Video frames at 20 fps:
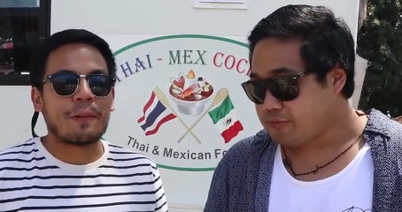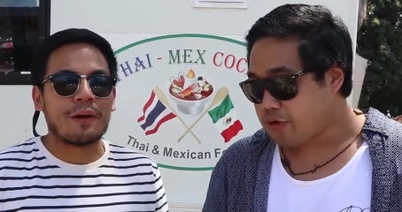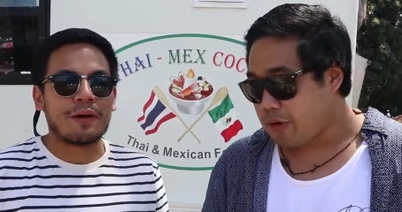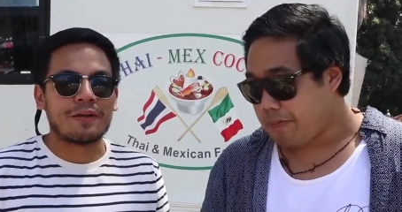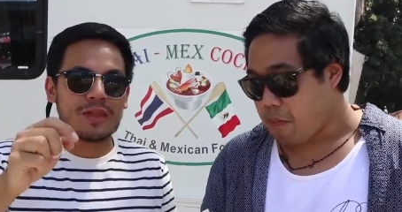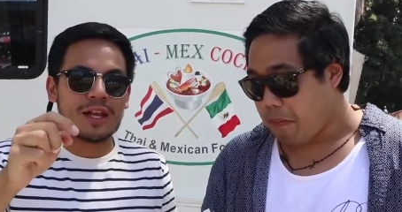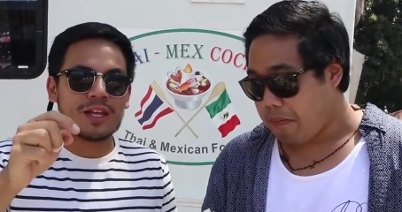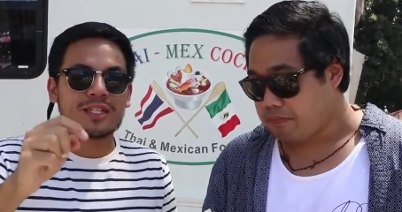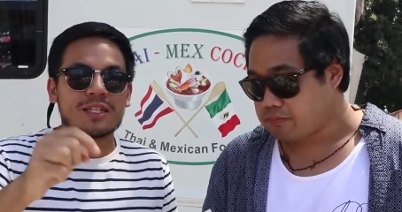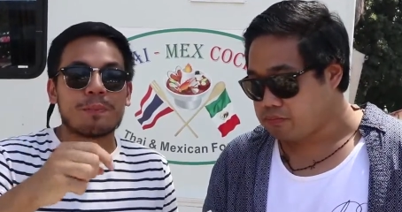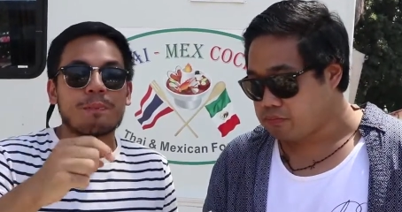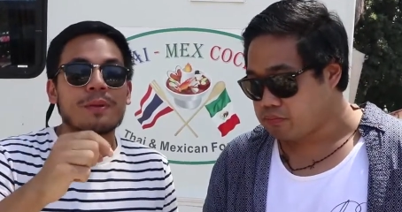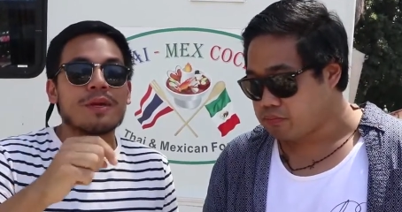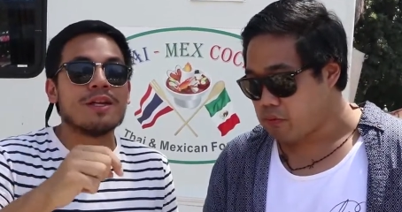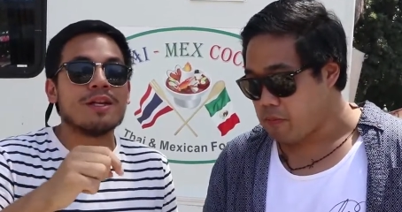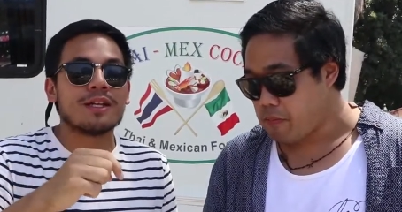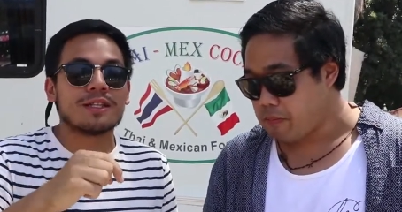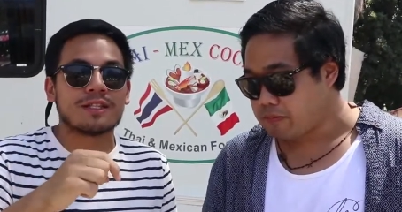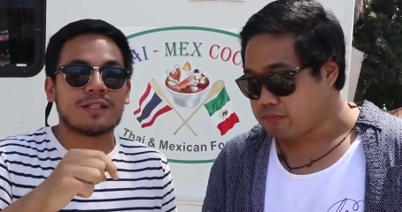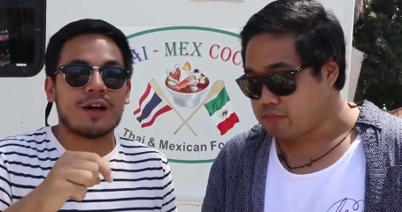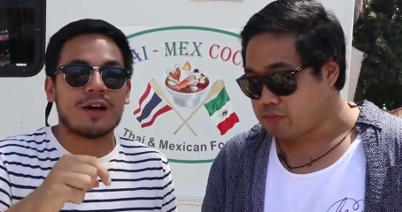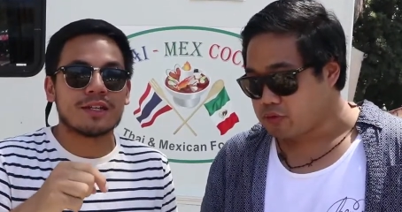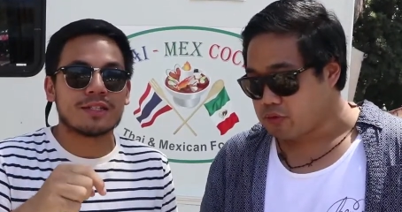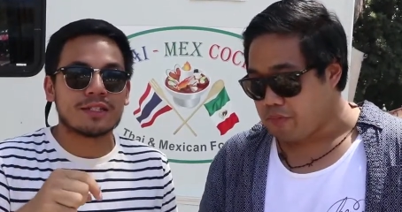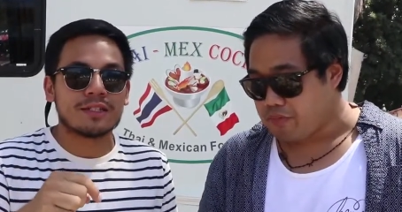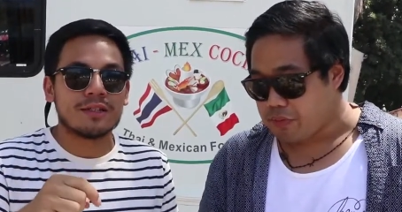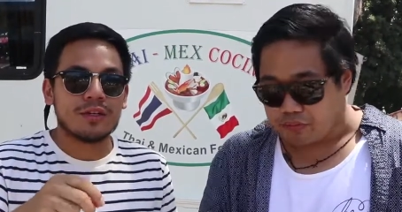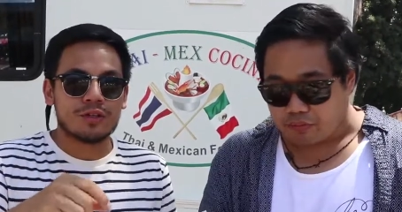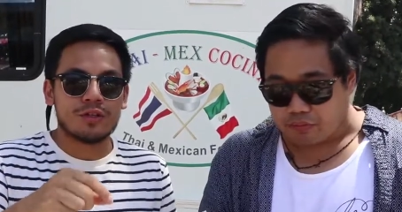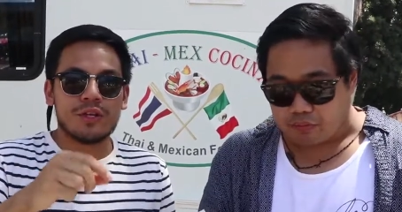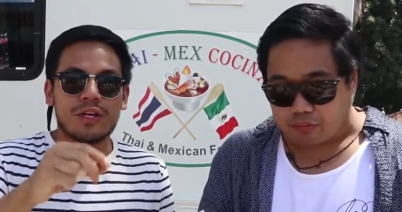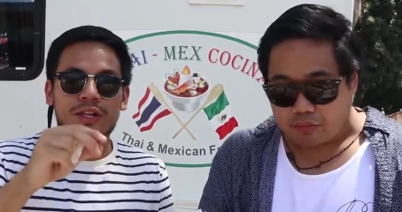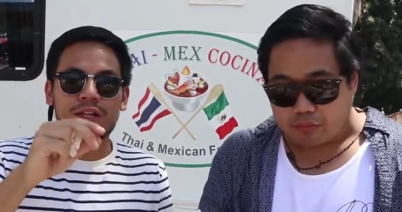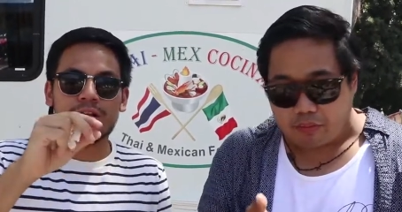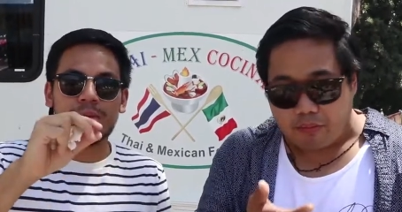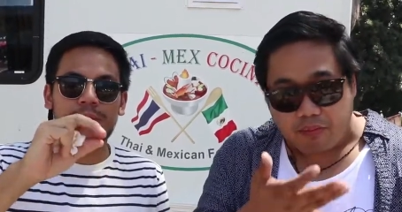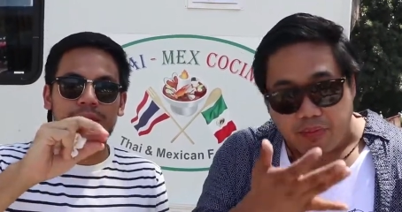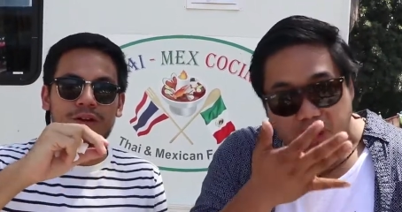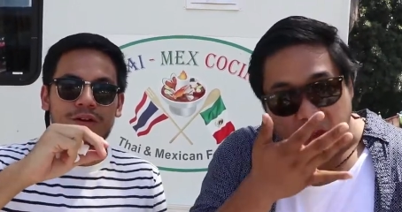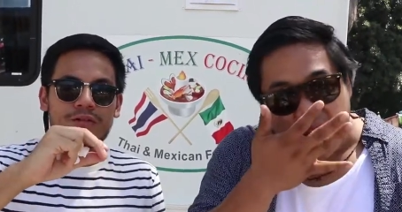Speaker 1: part. It's the peanut sauce. So you get a
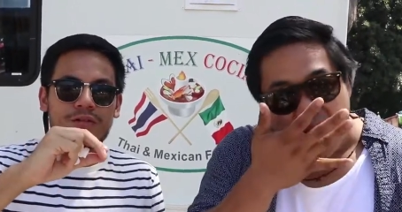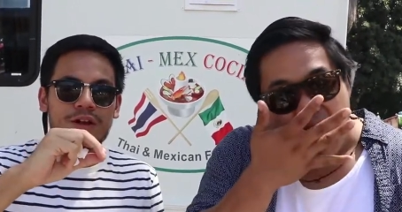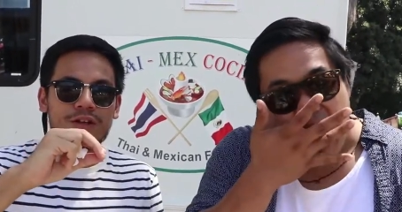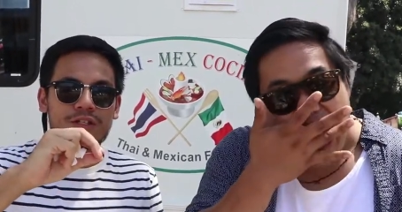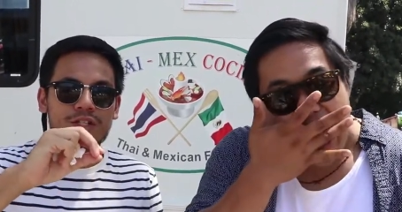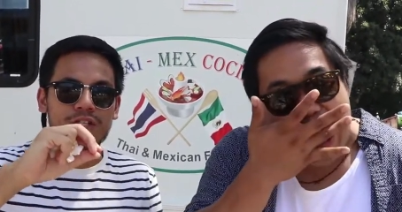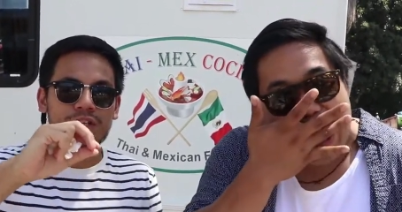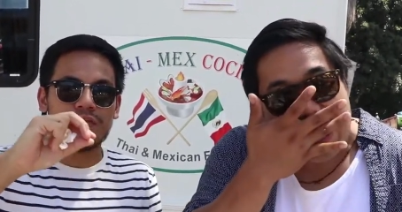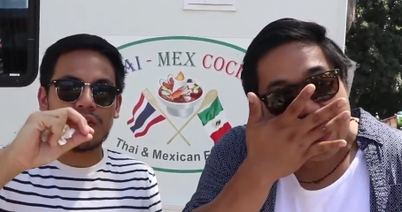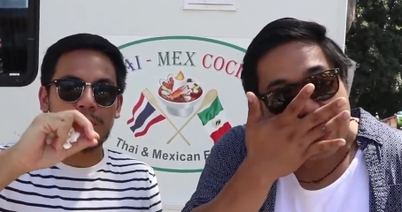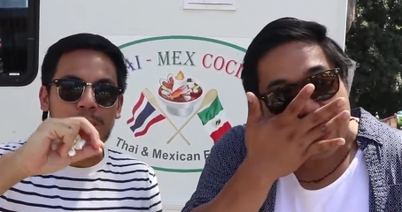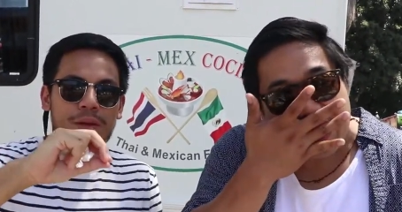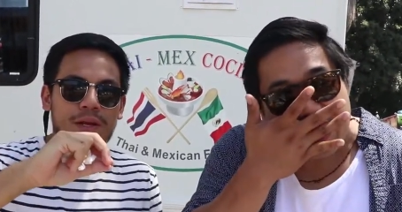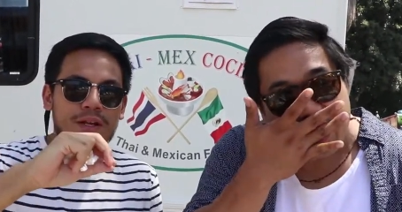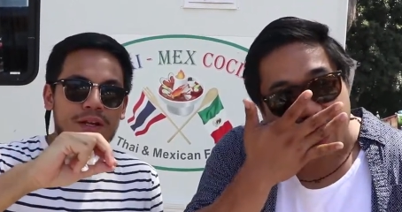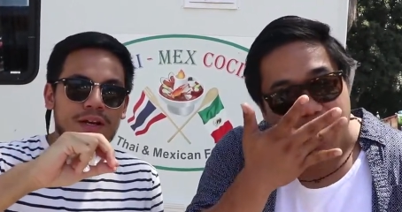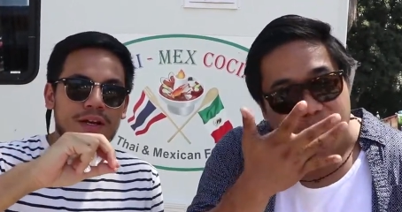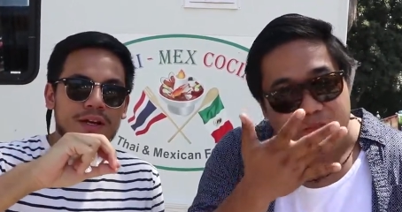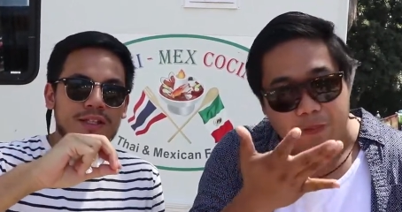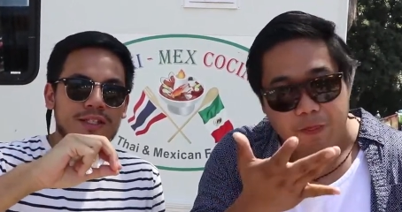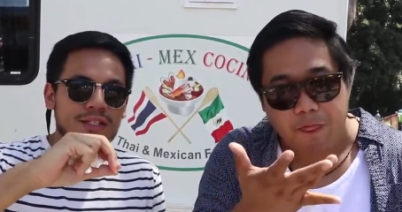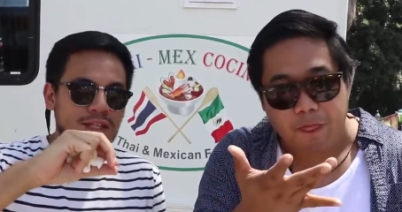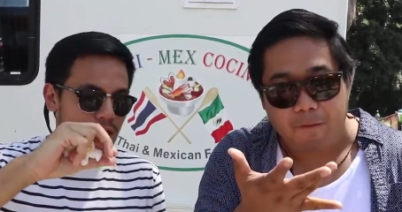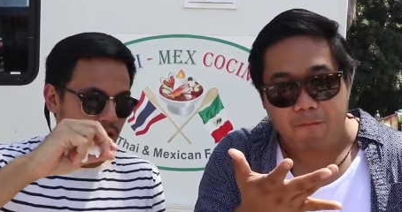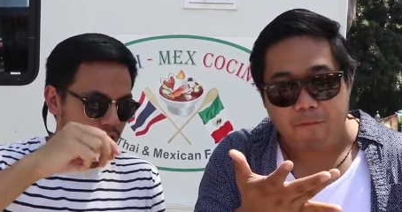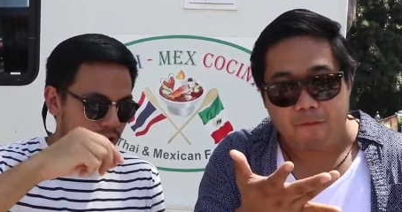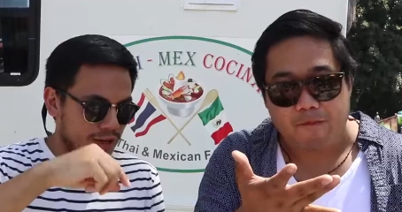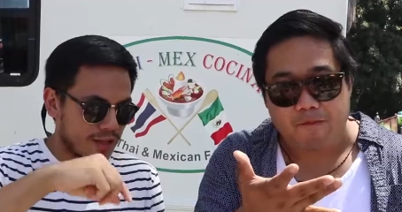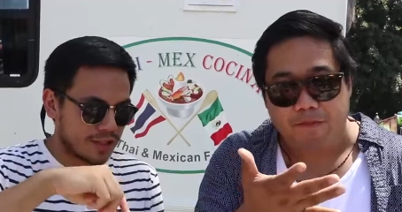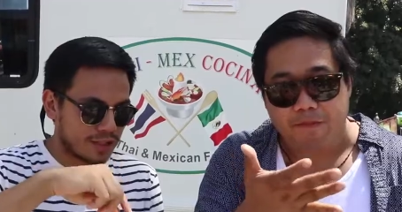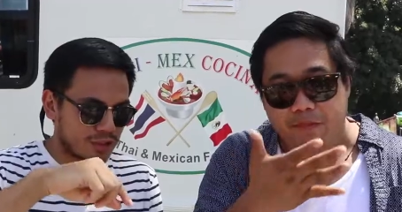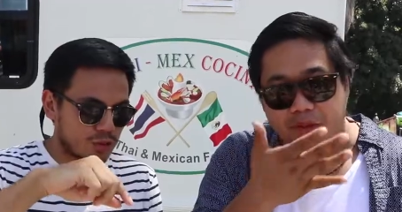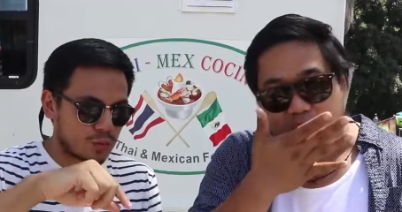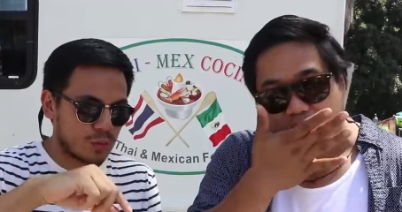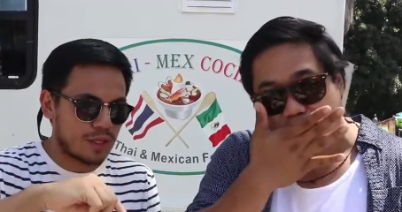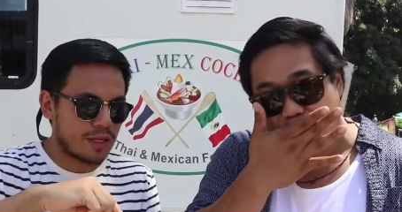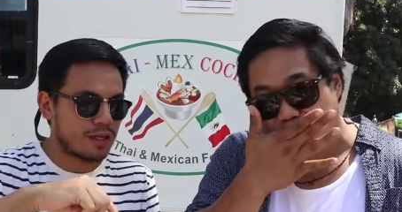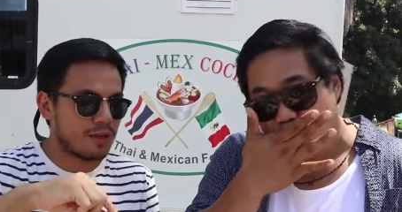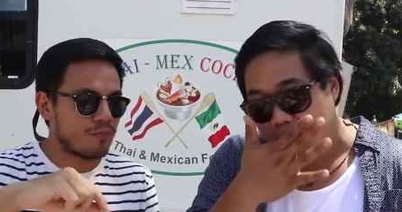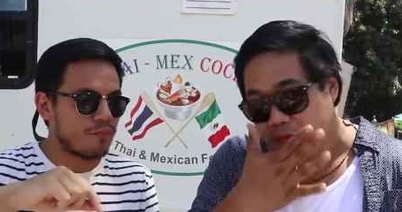little bit of the crunchy of the peanuts, and it's
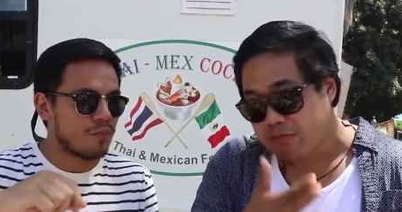sweet.